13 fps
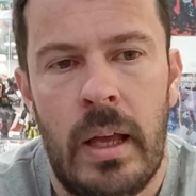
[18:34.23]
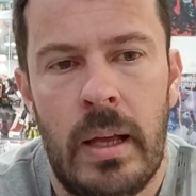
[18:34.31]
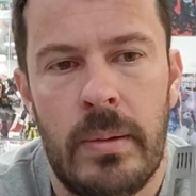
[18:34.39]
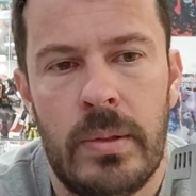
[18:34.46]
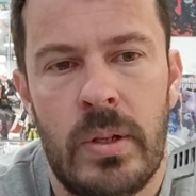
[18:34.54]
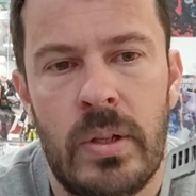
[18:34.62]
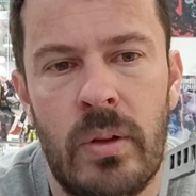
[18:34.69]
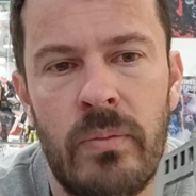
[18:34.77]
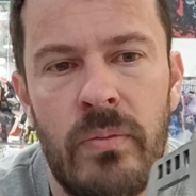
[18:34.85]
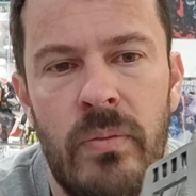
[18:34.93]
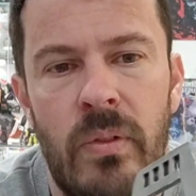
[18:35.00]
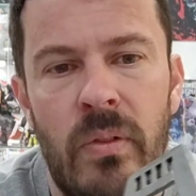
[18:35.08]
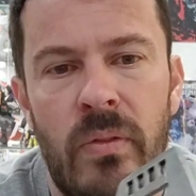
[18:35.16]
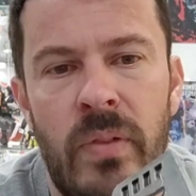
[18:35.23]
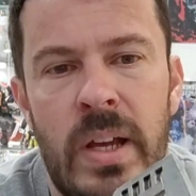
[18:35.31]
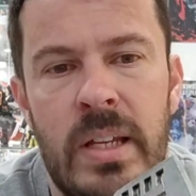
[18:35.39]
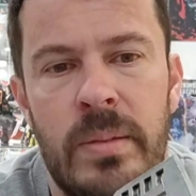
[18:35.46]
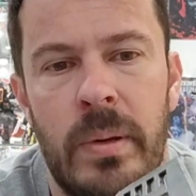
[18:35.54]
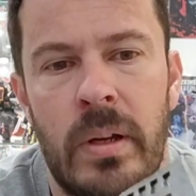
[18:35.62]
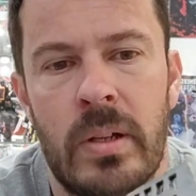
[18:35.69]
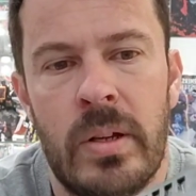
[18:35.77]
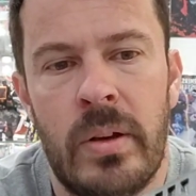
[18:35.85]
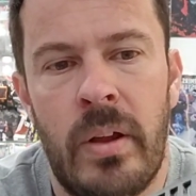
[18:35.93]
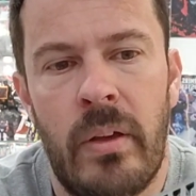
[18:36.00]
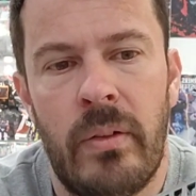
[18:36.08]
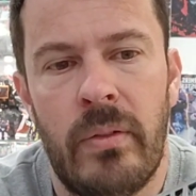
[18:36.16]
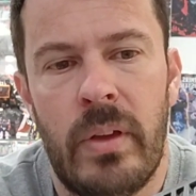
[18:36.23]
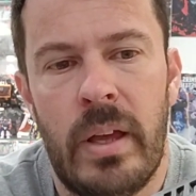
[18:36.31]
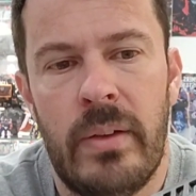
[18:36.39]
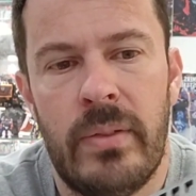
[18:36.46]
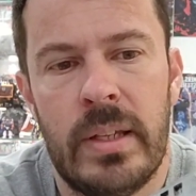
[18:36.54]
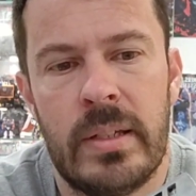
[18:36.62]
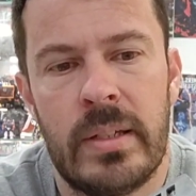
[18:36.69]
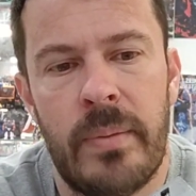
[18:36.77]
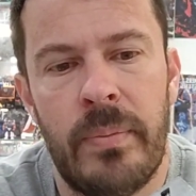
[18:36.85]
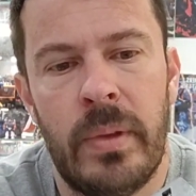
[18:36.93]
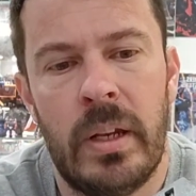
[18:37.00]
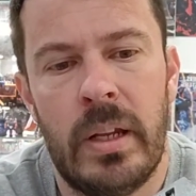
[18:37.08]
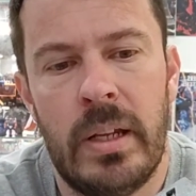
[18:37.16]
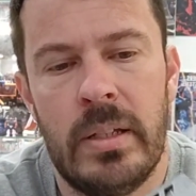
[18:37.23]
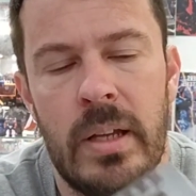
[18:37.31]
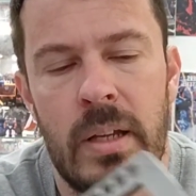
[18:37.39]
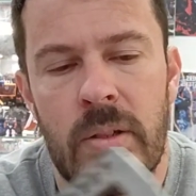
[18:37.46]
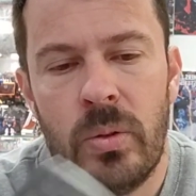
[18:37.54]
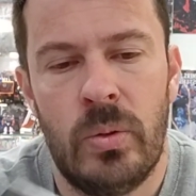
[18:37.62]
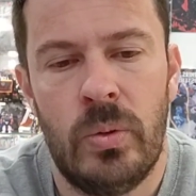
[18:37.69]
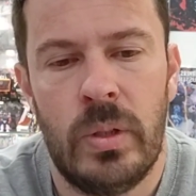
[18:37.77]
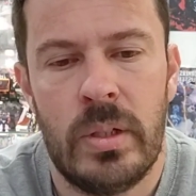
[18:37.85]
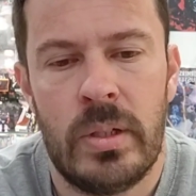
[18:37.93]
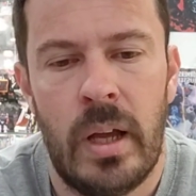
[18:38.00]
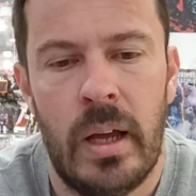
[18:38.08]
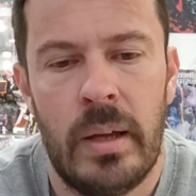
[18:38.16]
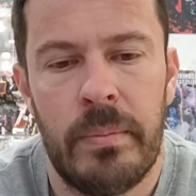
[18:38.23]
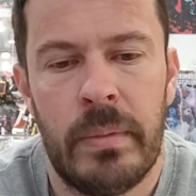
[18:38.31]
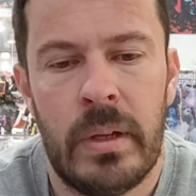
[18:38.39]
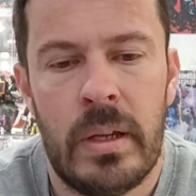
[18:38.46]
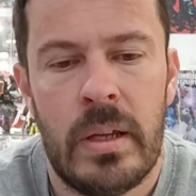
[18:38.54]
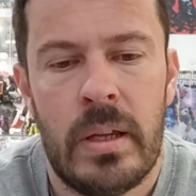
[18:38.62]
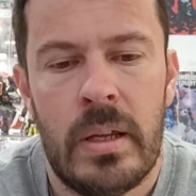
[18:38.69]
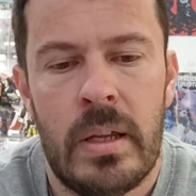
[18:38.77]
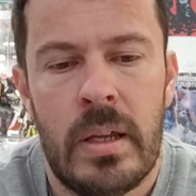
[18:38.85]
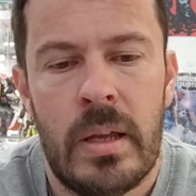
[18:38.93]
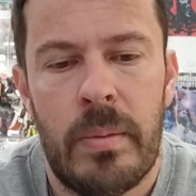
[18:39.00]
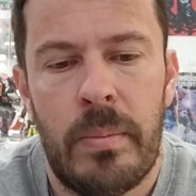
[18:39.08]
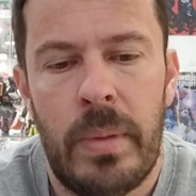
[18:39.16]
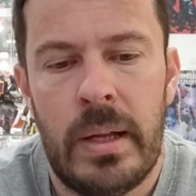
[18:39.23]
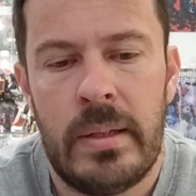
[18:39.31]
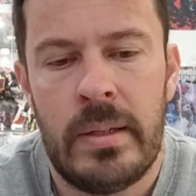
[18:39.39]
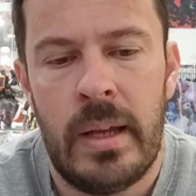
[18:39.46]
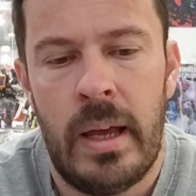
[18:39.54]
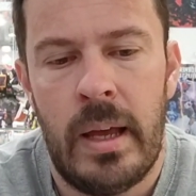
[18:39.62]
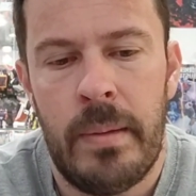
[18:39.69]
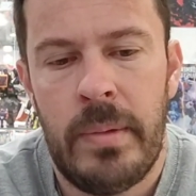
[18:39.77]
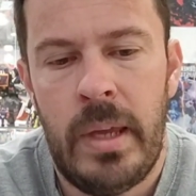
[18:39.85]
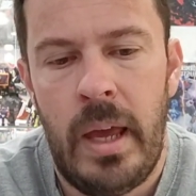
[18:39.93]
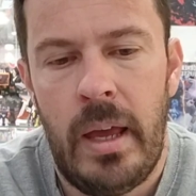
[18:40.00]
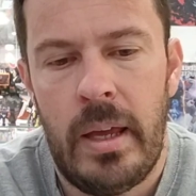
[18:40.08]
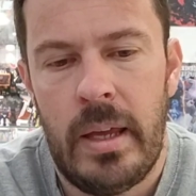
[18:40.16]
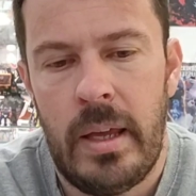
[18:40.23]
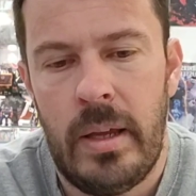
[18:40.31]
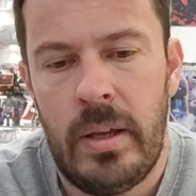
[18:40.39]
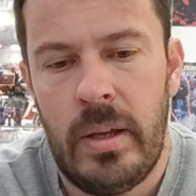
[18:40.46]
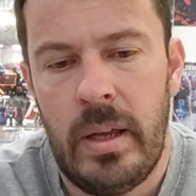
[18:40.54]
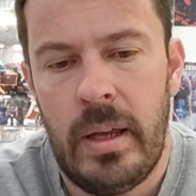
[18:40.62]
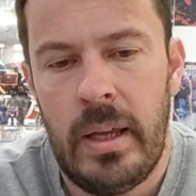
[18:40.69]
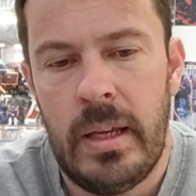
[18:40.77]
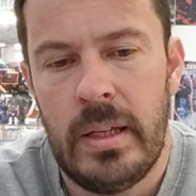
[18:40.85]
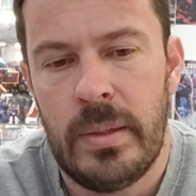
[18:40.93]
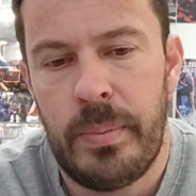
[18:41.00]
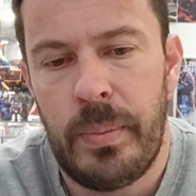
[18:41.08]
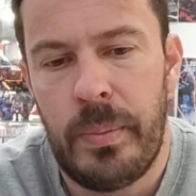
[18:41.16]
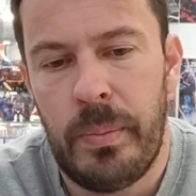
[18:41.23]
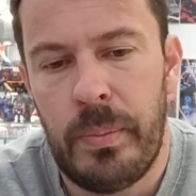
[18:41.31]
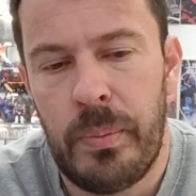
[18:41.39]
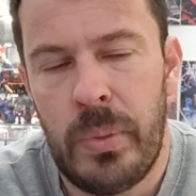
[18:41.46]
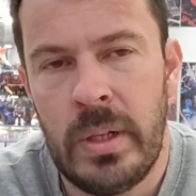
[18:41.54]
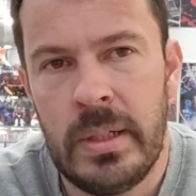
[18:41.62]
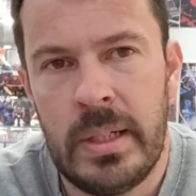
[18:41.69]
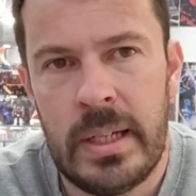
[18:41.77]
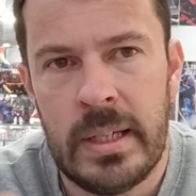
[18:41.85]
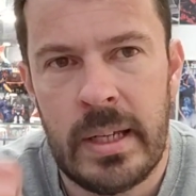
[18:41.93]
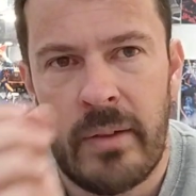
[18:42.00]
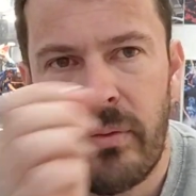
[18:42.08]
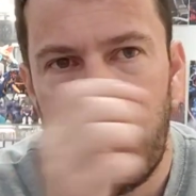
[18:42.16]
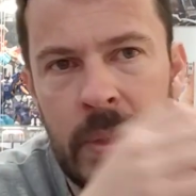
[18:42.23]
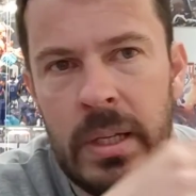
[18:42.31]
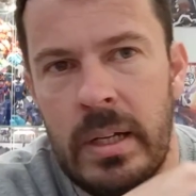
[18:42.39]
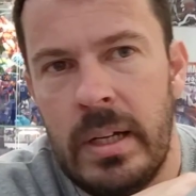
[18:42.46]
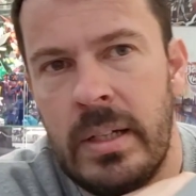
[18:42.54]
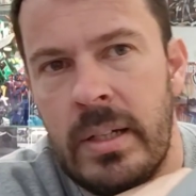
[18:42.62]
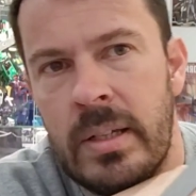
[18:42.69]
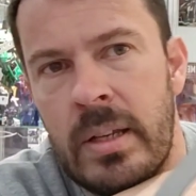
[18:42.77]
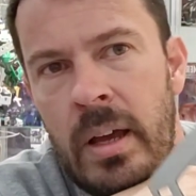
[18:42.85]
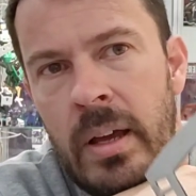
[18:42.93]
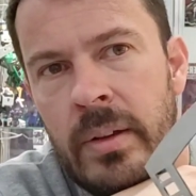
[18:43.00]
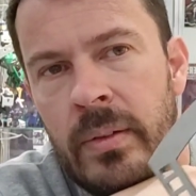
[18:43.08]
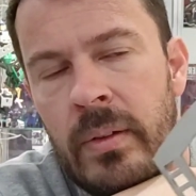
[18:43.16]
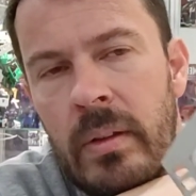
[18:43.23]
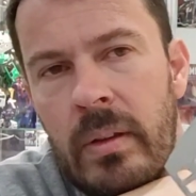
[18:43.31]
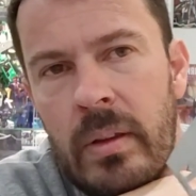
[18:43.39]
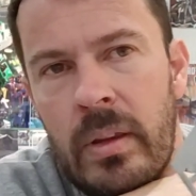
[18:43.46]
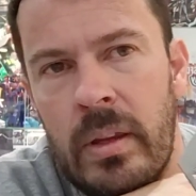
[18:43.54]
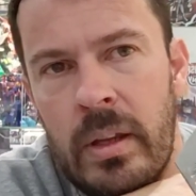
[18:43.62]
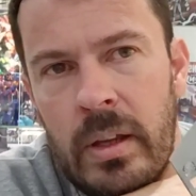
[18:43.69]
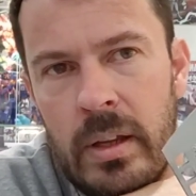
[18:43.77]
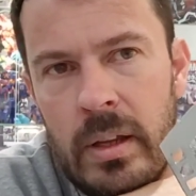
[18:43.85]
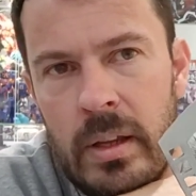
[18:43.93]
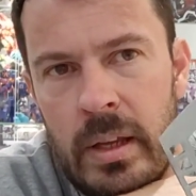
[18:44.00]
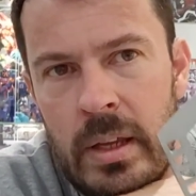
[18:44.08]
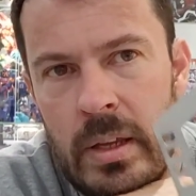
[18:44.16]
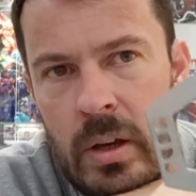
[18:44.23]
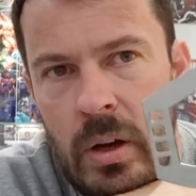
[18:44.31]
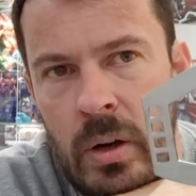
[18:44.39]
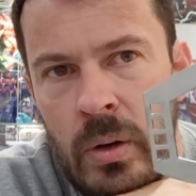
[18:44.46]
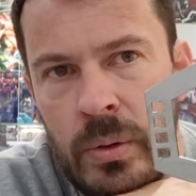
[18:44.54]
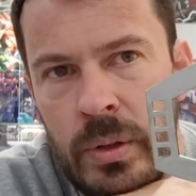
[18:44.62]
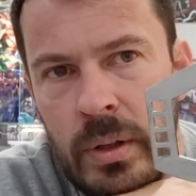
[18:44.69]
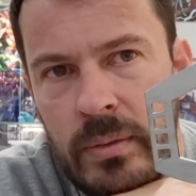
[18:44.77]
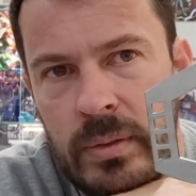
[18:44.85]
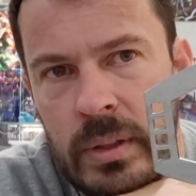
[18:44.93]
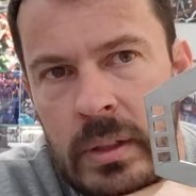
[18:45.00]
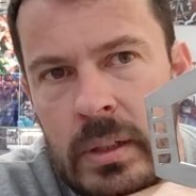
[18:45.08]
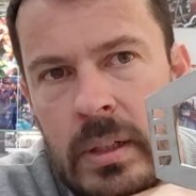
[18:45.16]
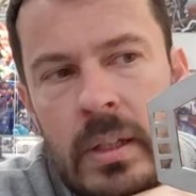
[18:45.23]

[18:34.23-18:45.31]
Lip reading: So he's on Facebook. I don't know if this is something that he does all the time. But yeah, he's printed this out from a design that he got hold of.